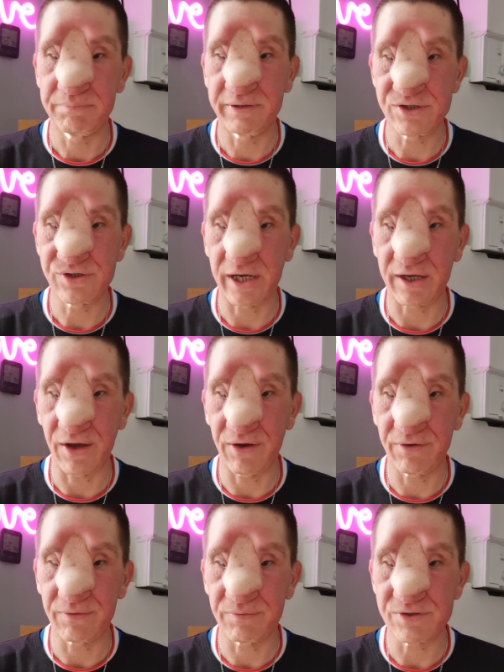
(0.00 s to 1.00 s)
Please check it
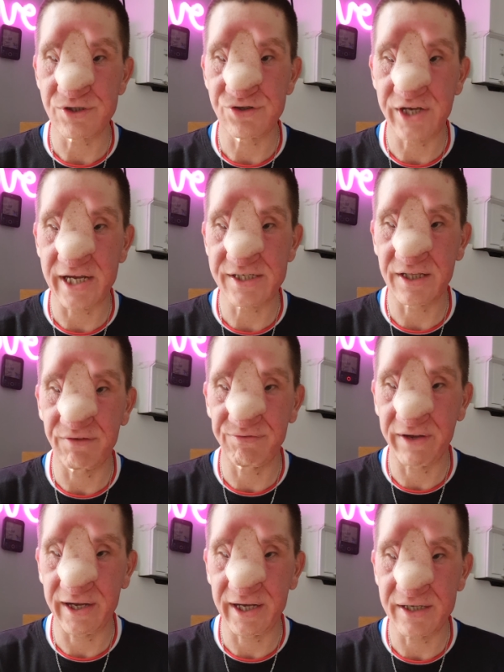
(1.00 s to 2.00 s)
out, which is
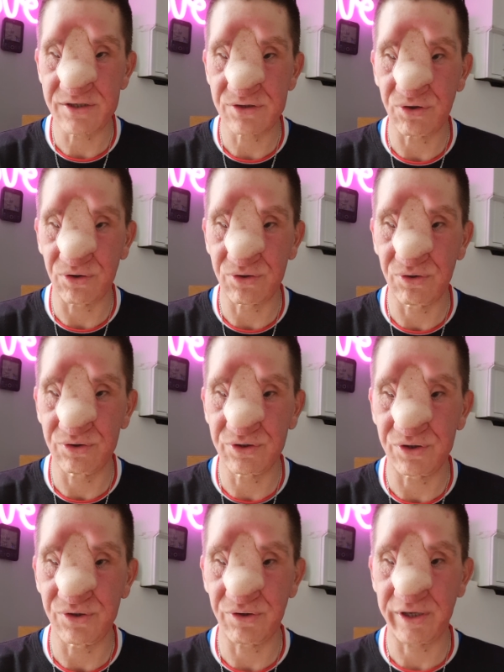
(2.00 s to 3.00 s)

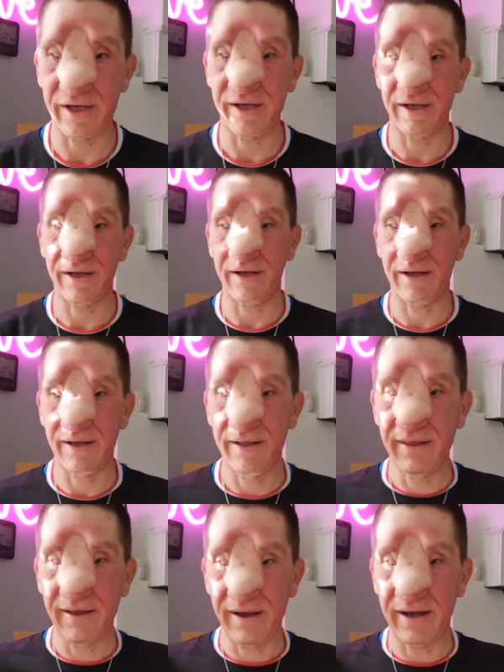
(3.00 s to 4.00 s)
chasingthephase.co.uk.
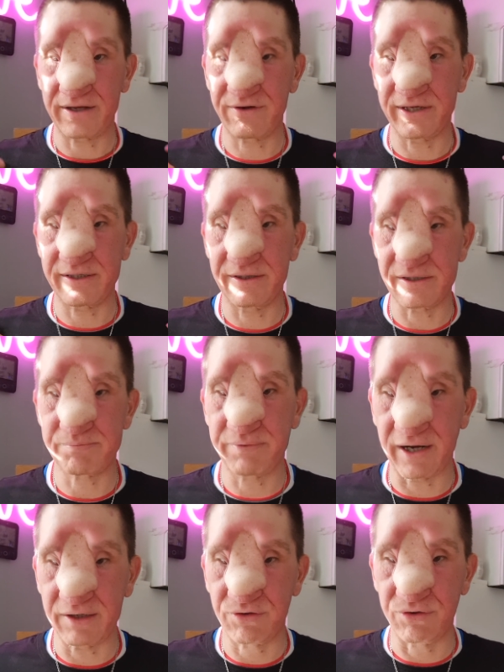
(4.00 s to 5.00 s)
I created this
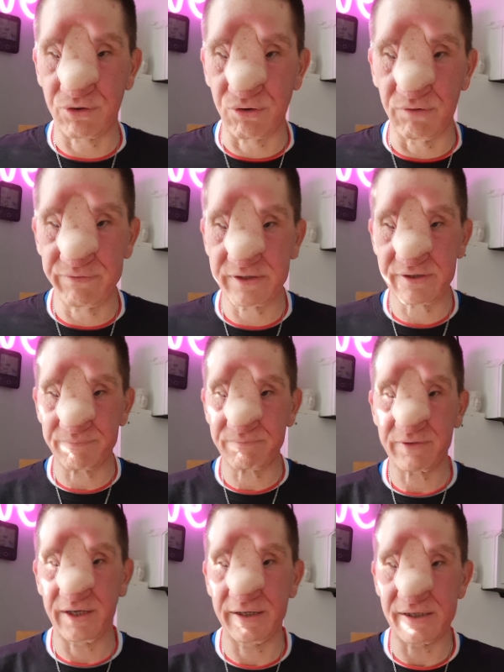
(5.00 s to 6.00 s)
brand through COVID,
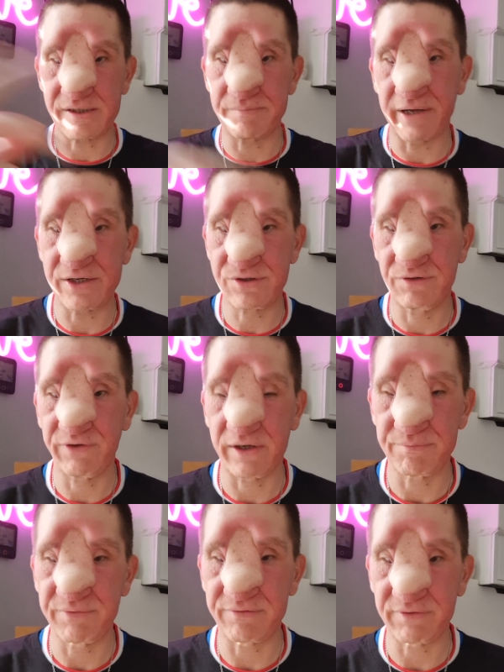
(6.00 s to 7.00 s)
and as I mentioned
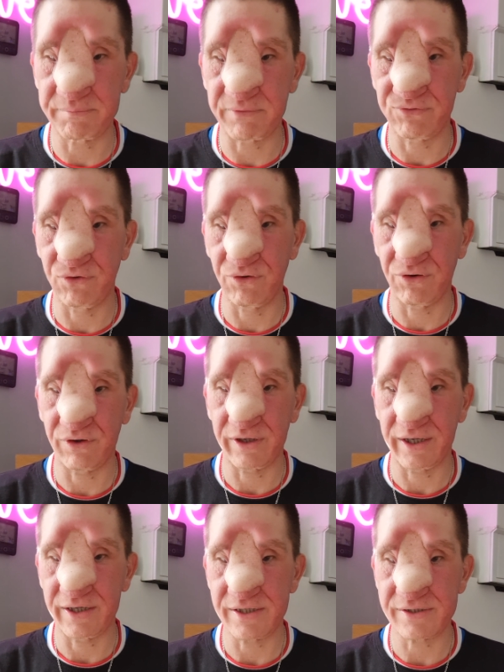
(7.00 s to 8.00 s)
very briefly
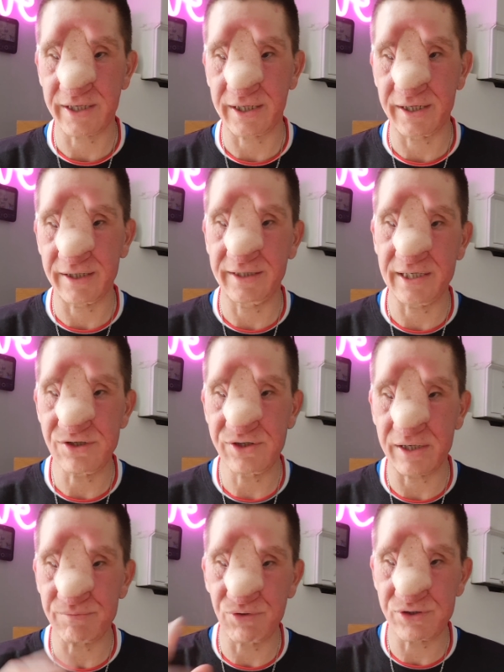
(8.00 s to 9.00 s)
before, it is a kind of
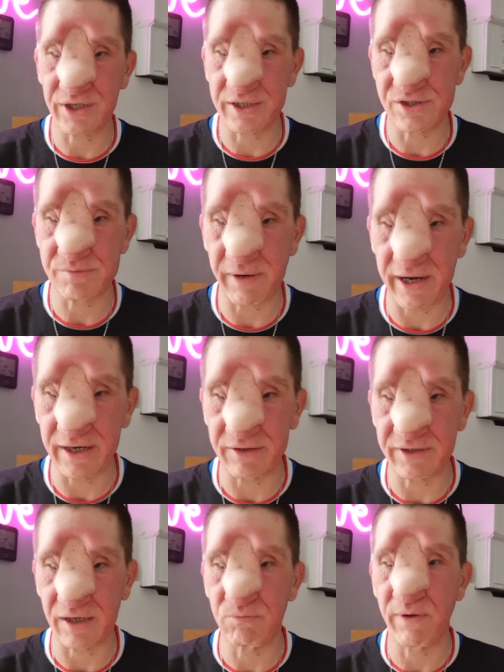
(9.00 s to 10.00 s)
DJ music
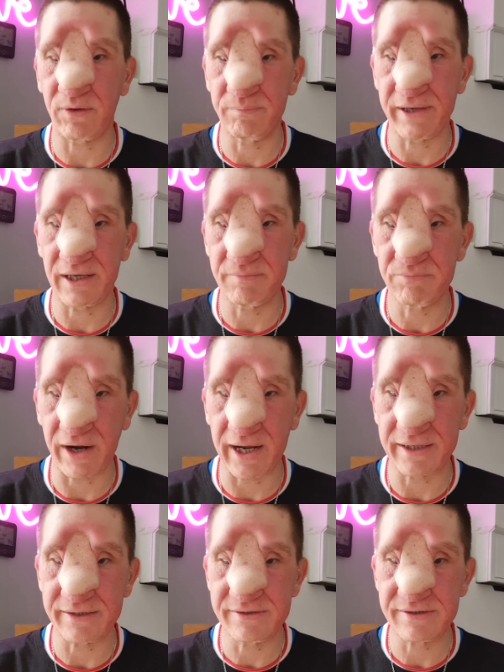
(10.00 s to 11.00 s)
inspired and well-being
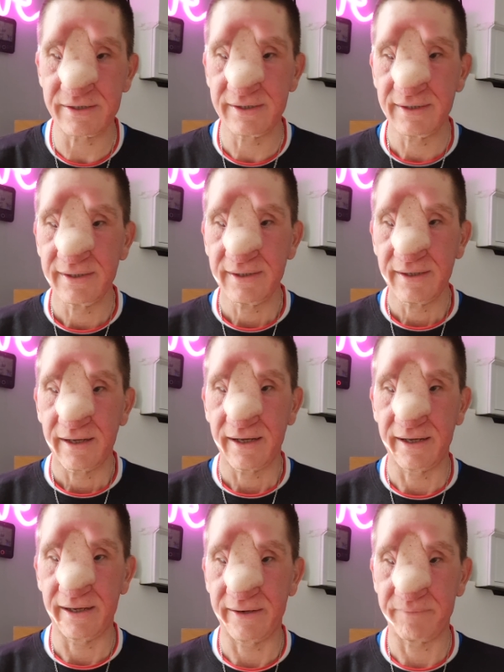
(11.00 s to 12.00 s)
brand
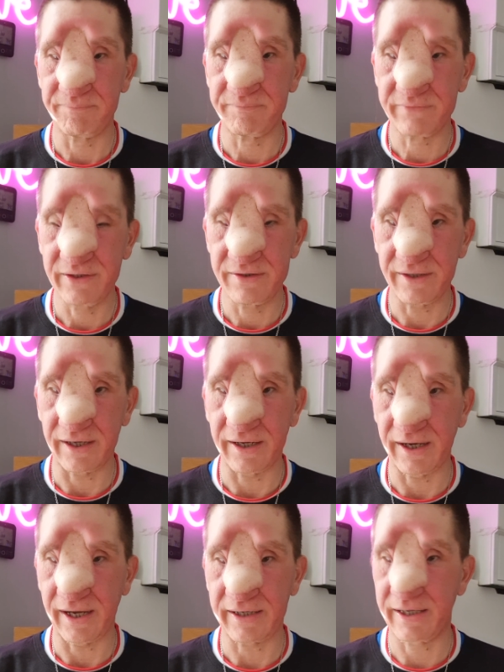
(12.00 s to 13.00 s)

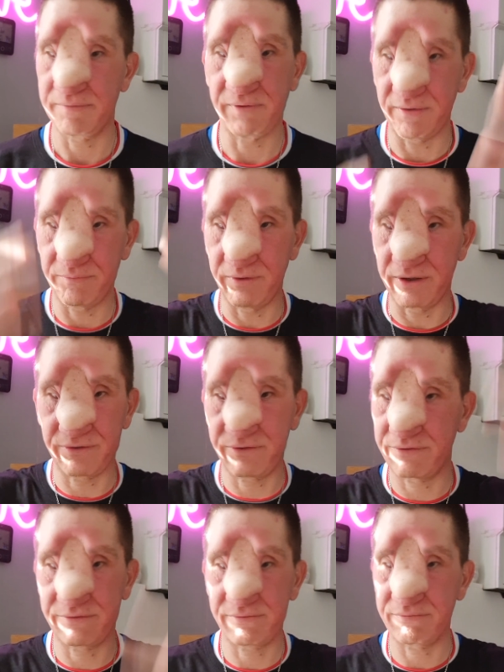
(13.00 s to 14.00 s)
that I came up
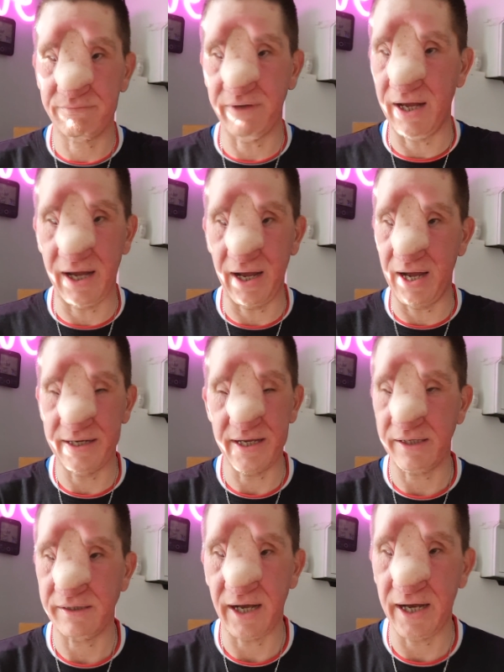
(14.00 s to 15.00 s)
with
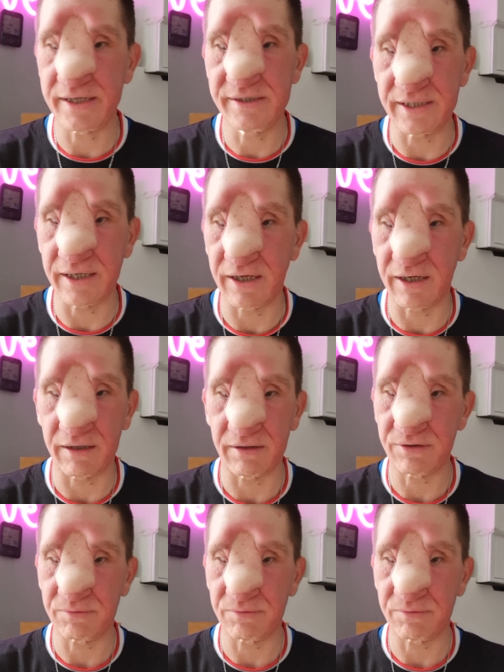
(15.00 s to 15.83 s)
an idea